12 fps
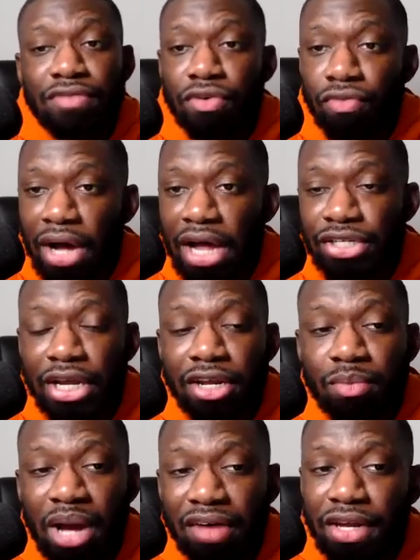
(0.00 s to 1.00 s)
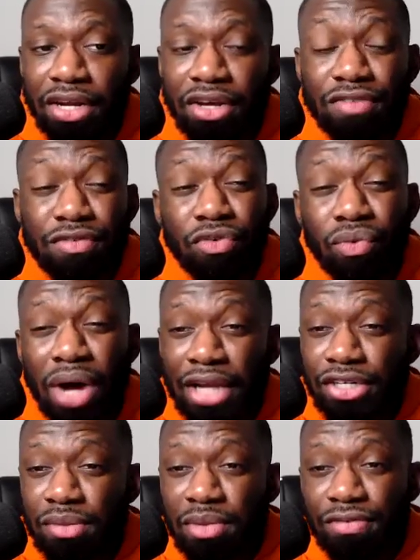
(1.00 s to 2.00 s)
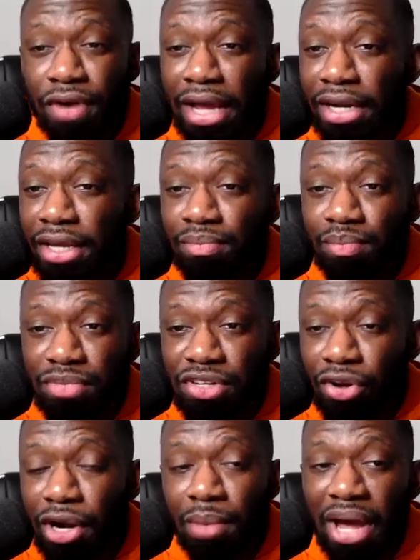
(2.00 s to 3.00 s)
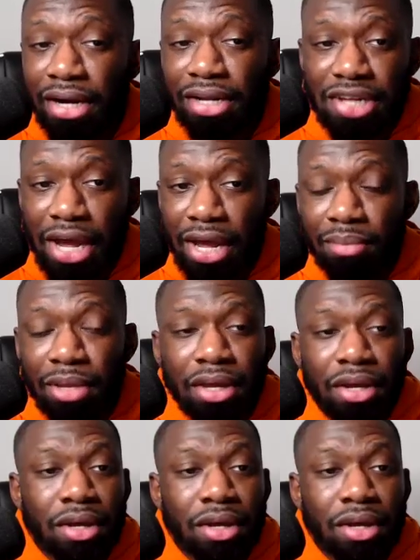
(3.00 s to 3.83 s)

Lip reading: If you watch any of my videos, if you watched me for any certain amount of time,